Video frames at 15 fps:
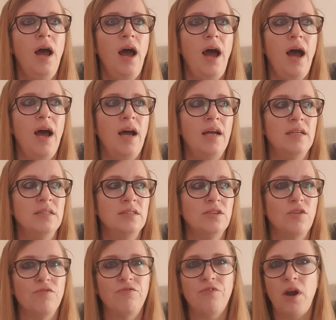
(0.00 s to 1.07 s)
And
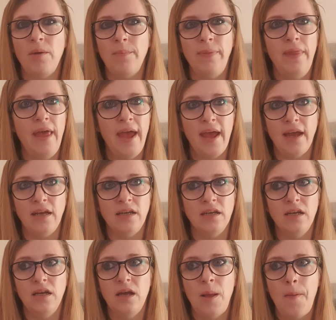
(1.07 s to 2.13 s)
from then,
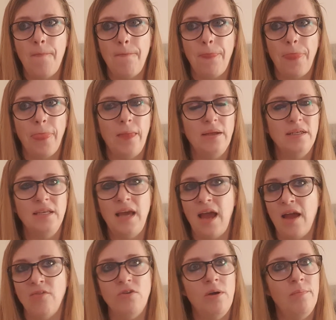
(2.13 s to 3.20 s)

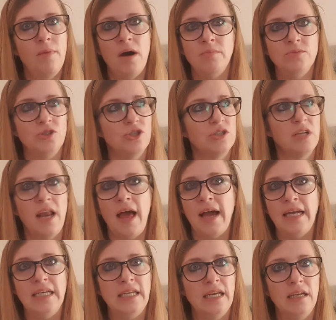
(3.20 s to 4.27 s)
yeah, her mum just
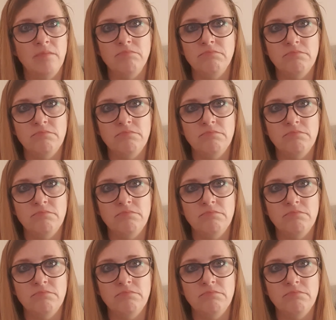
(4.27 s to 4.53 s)
laid in.